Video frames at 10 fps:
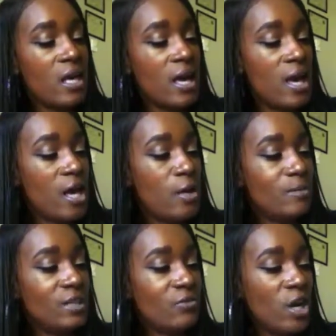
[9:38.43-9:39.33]

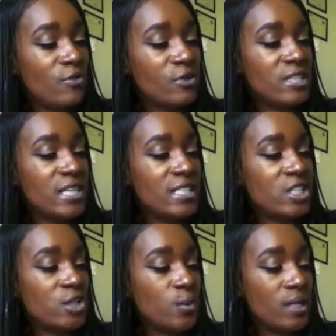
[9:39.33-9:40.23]
Leave on for 10
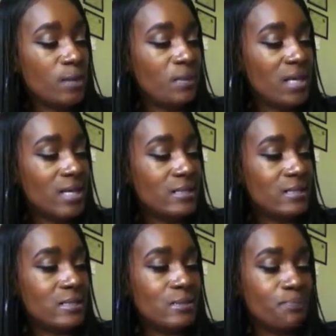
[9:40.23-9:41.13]
to 20
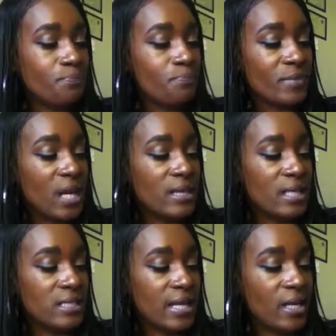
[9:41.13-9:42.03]
minutes and
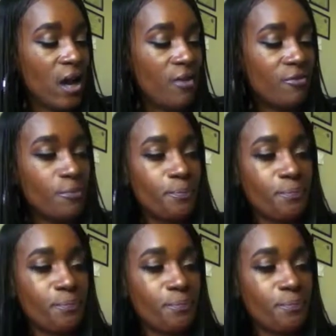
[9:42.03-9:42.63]
then take it off.